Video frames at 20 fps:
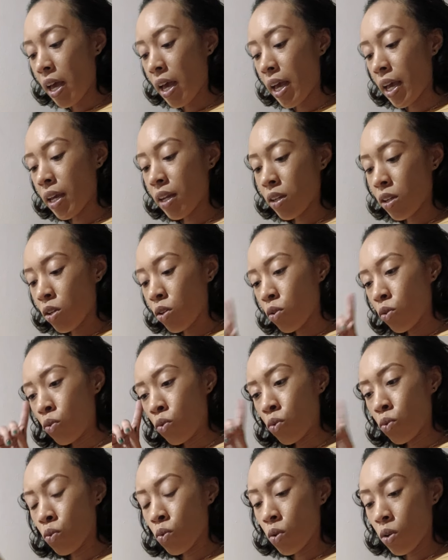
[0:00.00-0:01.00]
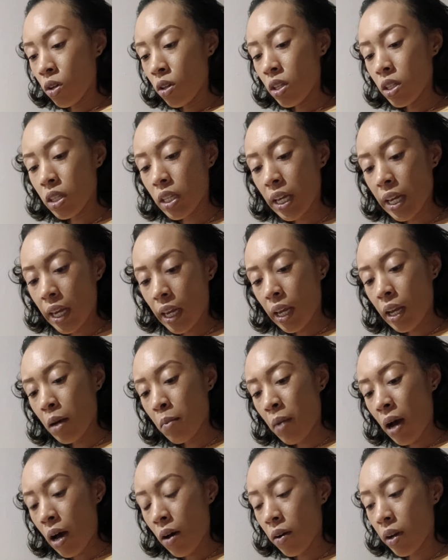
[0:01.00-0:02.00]
and you thinking
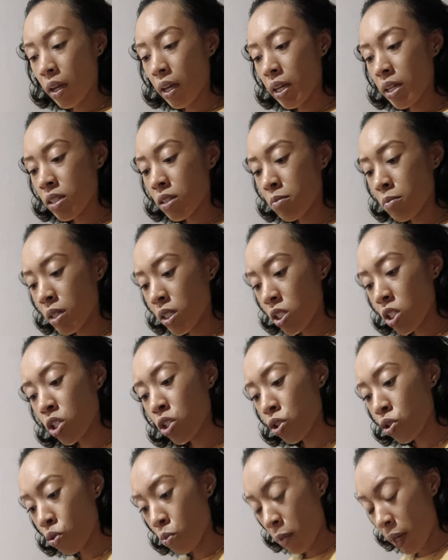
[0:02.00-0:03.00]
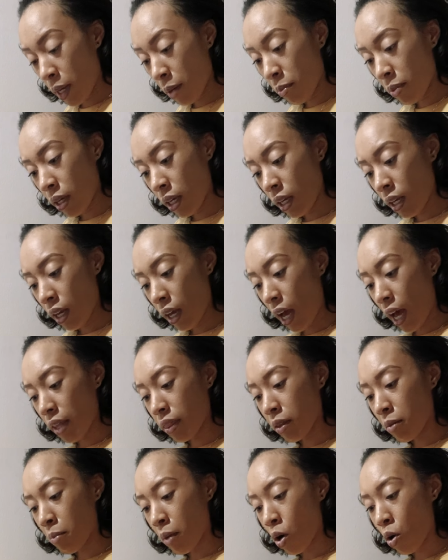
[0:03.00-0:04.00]
about it as much as you may be at
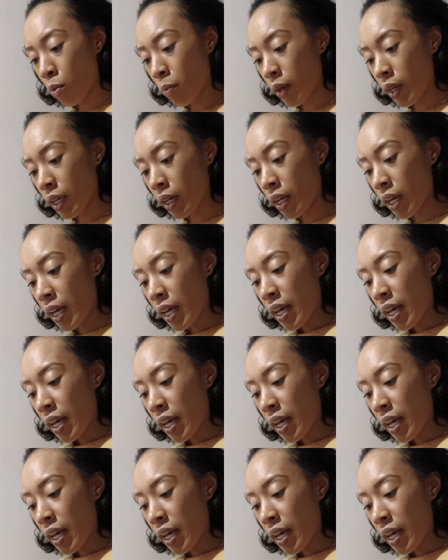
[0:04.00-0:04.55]
the moment